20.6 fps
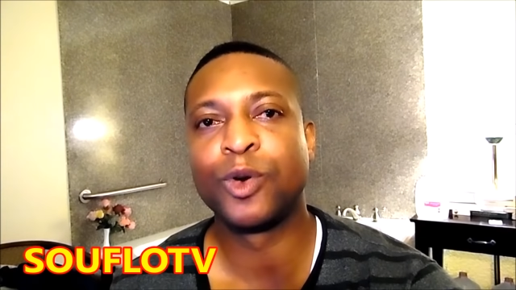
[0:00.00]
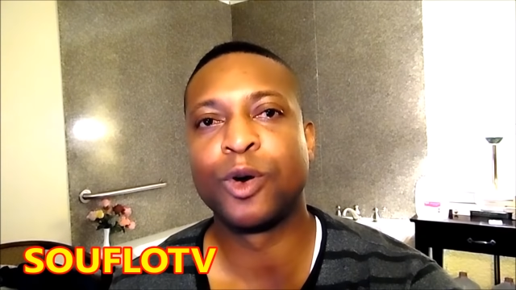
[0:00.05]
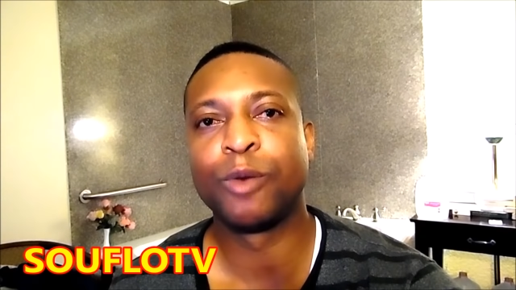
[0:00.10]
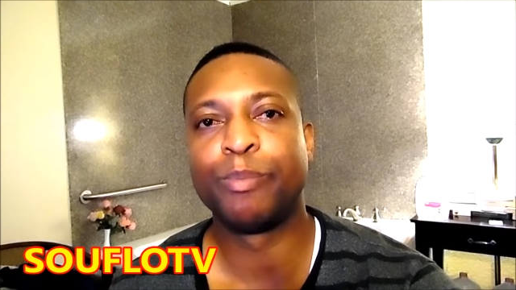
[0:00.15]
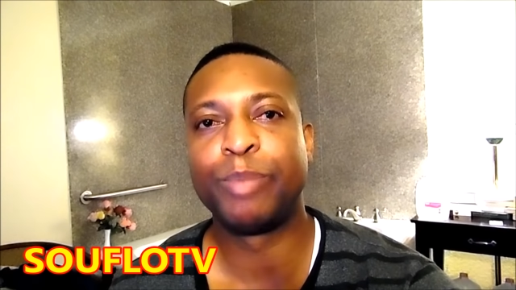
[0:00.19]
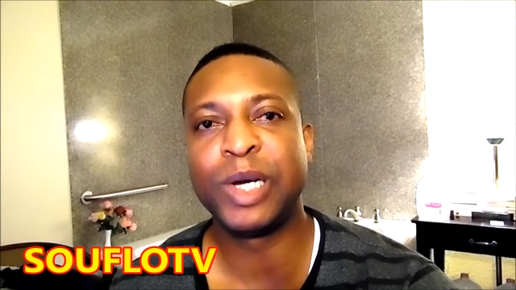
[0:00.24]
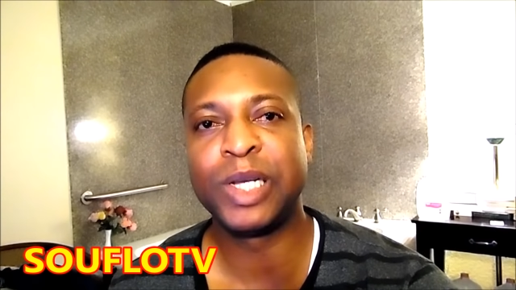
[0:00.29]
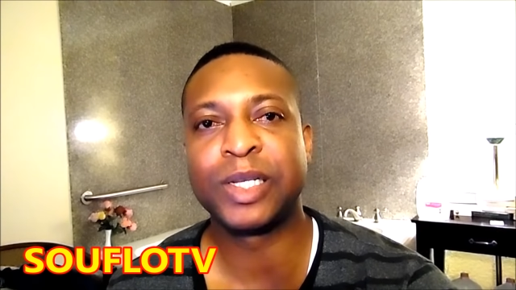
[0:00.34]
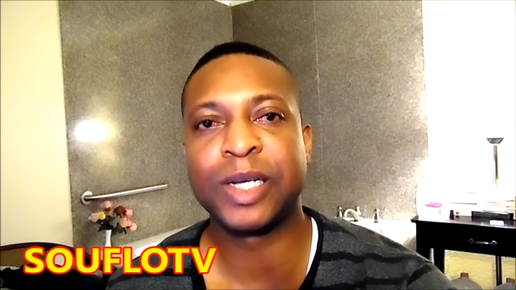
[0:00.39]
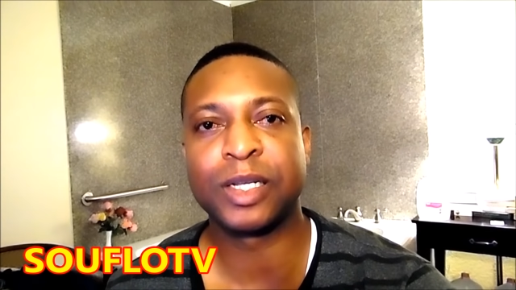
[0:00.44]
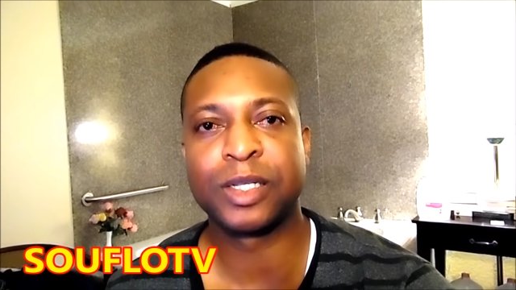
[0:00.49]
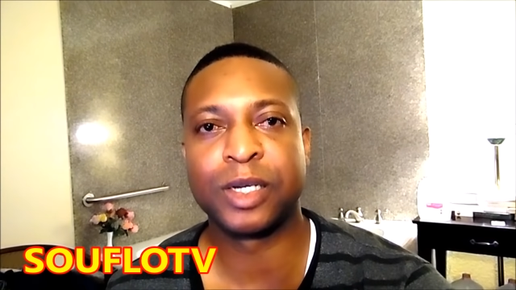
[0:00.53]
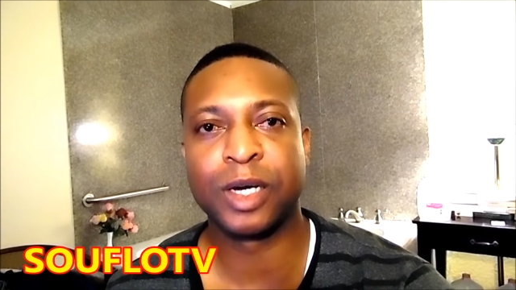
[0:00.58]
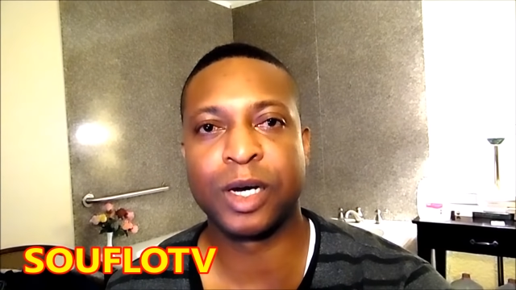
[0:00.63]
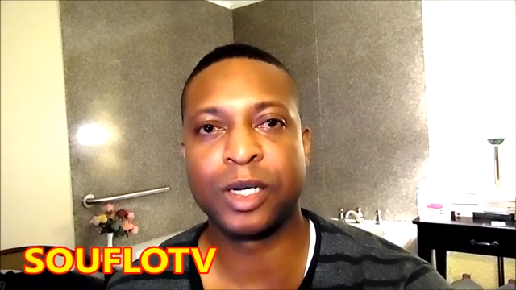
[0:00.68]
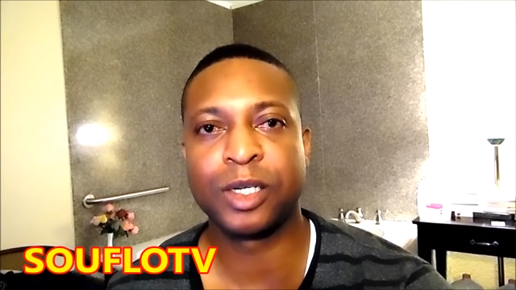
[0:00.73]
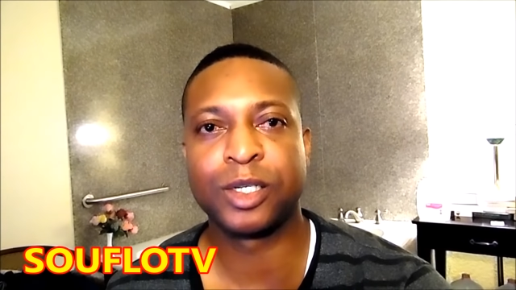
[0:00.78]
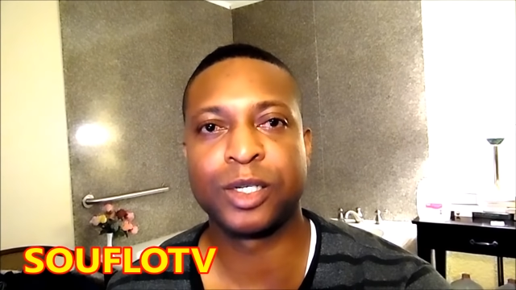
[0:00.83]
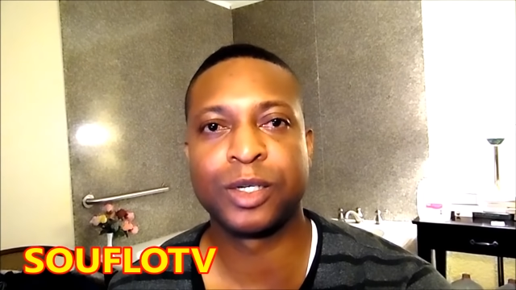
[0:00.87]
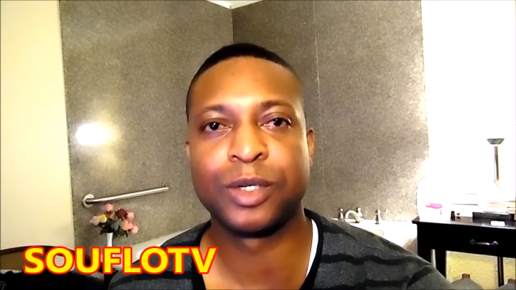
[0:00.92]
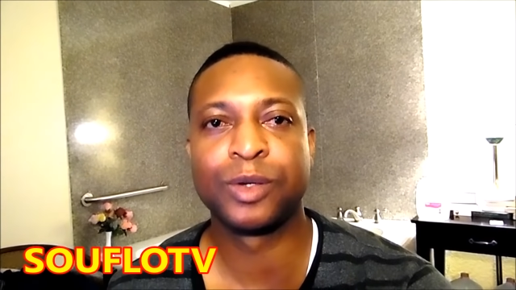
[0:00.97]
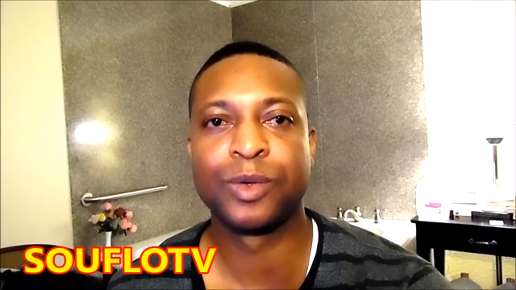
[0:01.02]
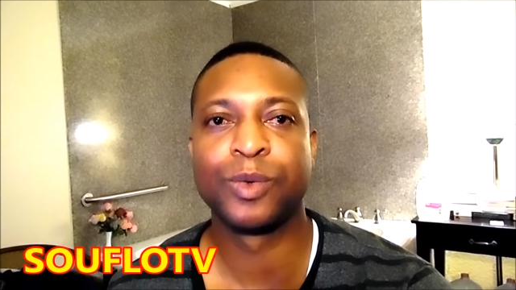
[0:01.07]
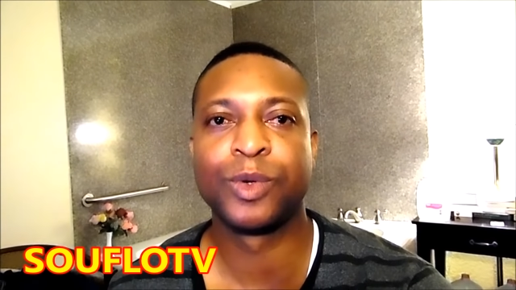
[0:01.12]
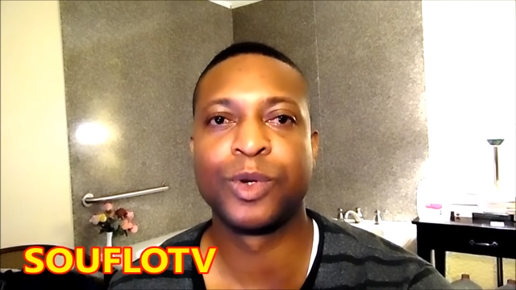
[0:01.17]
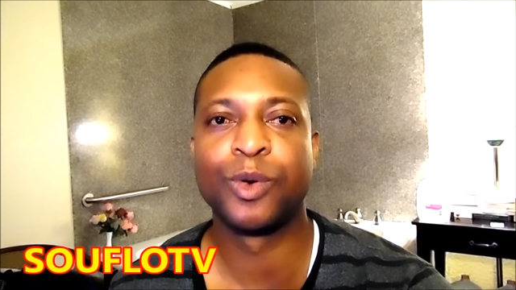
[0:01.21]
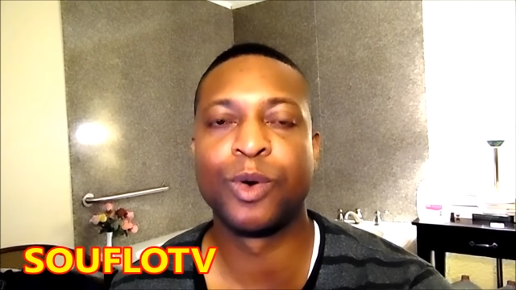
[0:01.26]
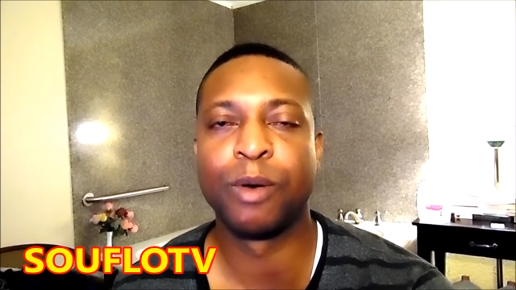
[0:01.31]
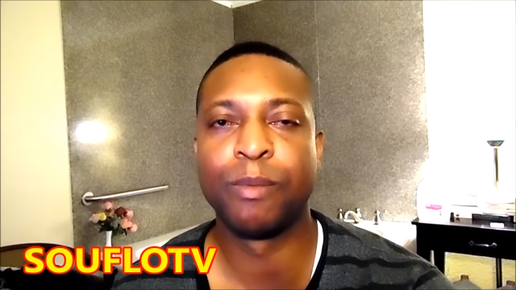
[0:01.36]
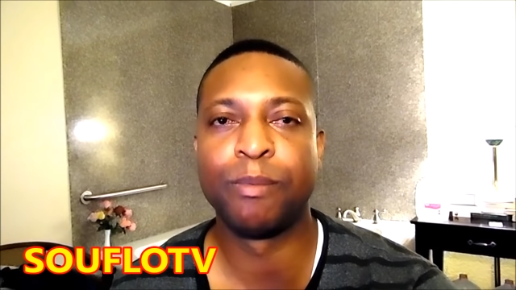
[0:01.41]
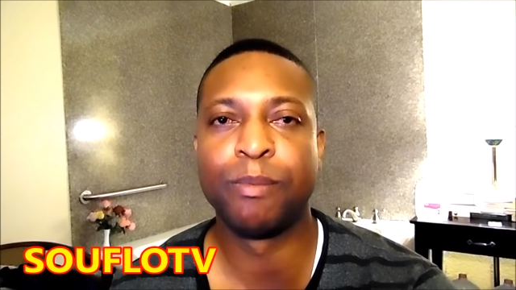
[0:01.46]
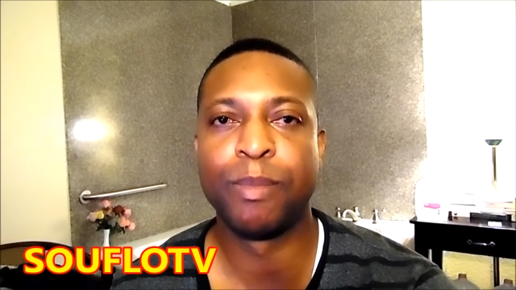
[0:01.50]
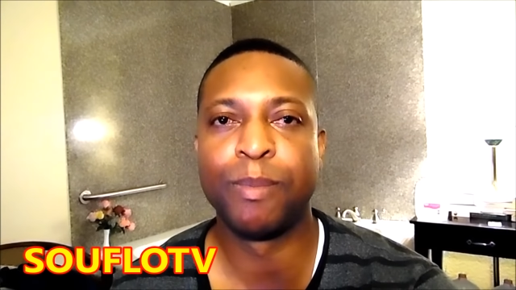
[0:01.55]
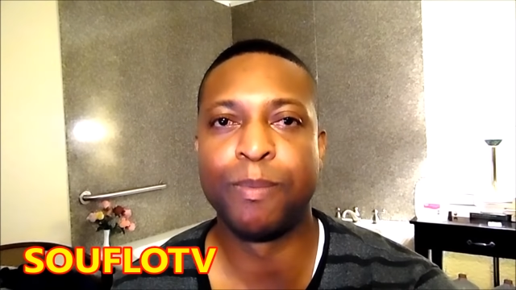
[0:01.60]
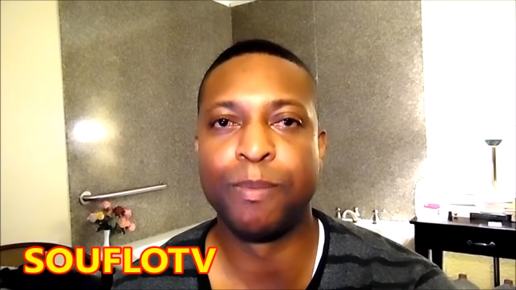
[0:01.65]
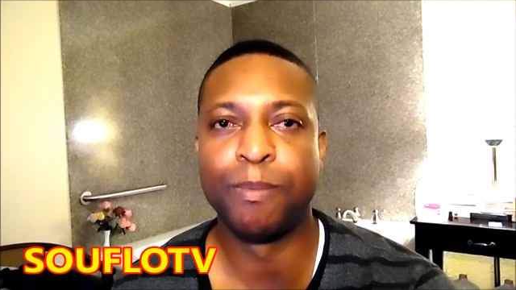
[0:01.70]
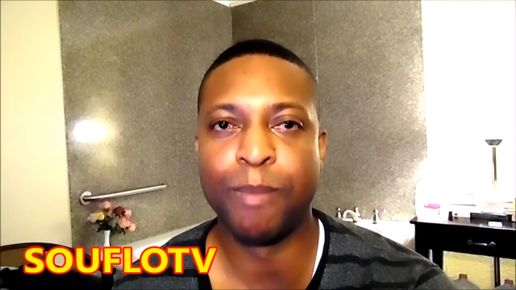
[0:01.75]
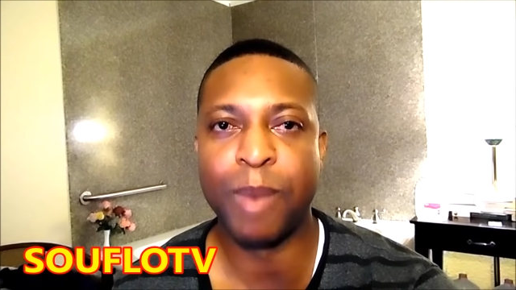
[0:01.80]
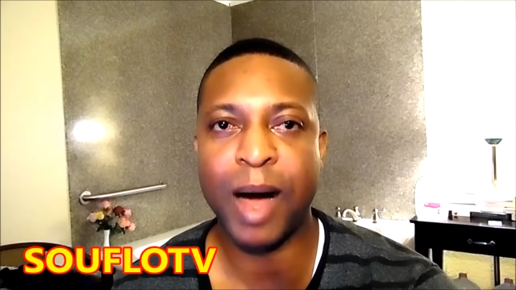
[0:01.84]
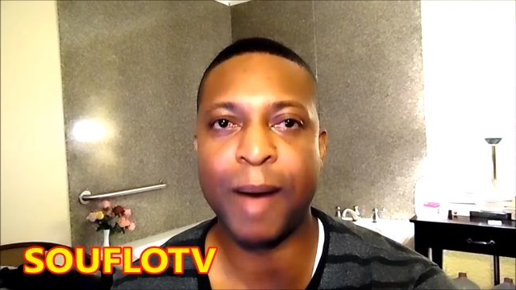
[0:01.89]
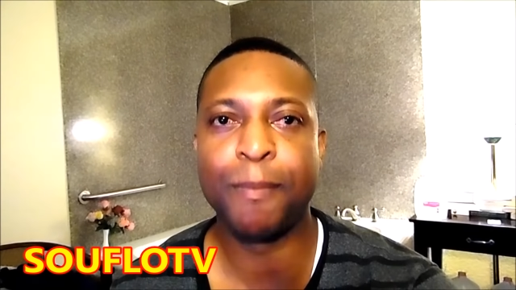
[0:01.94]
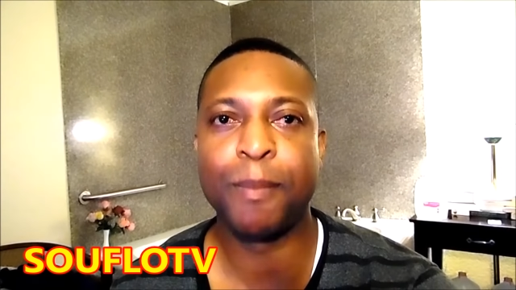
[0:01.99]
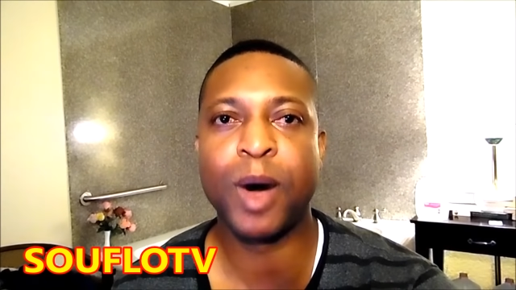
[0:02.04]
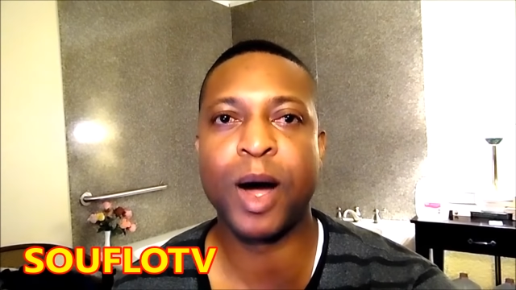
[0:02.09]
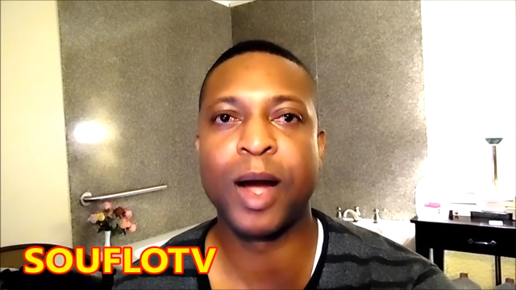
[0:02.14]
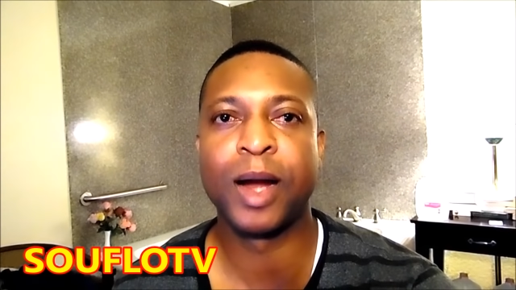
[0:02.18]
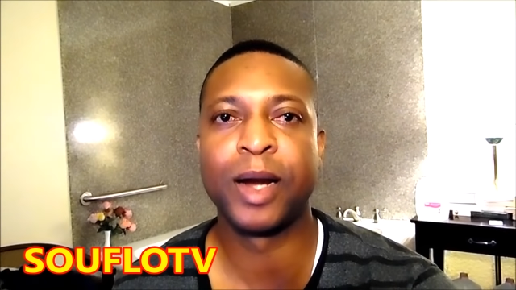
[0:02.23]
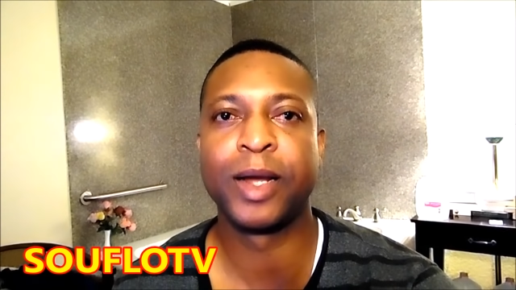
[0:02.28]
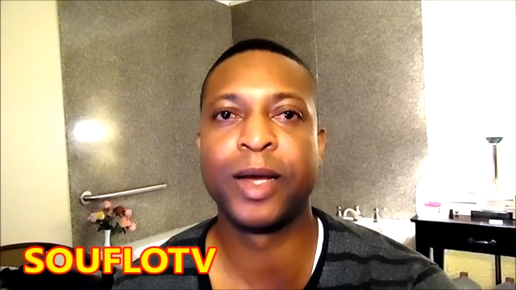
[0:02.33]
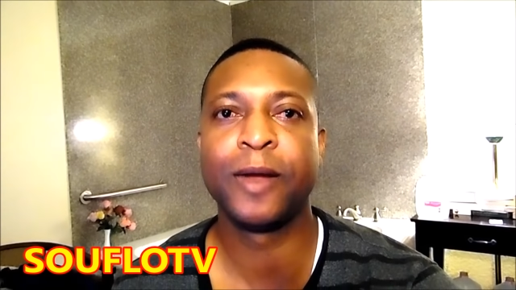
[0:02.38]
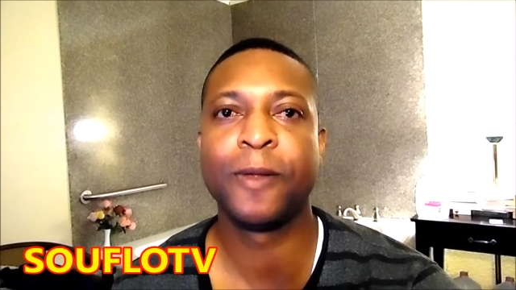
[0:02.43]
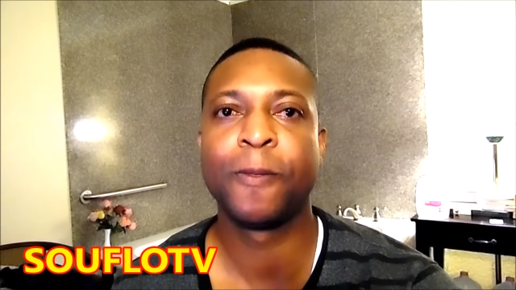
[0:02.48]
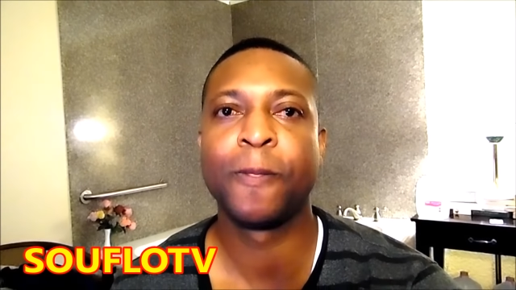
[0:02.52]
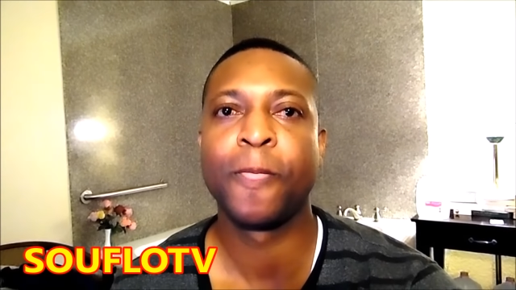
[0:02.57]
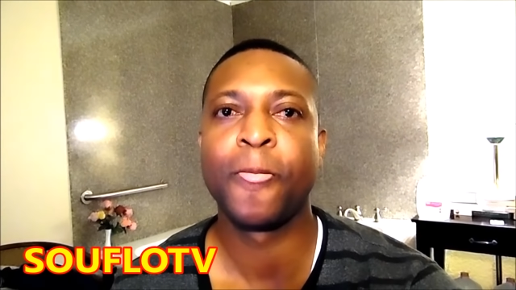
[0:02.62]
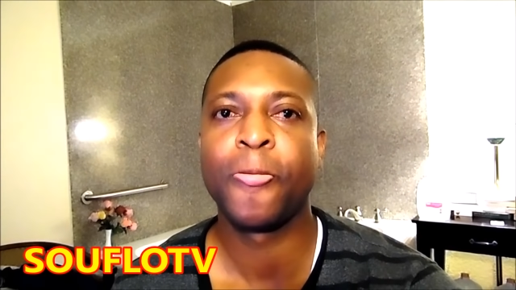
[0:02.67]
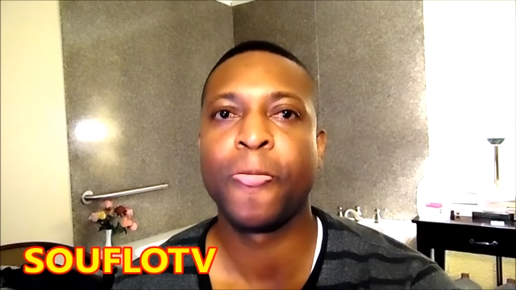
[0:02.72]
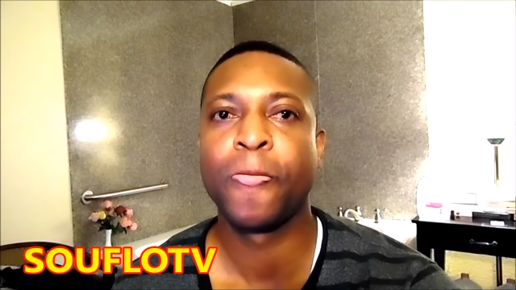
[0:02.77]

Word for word: We know Peter Tosh, we know Bob Marley,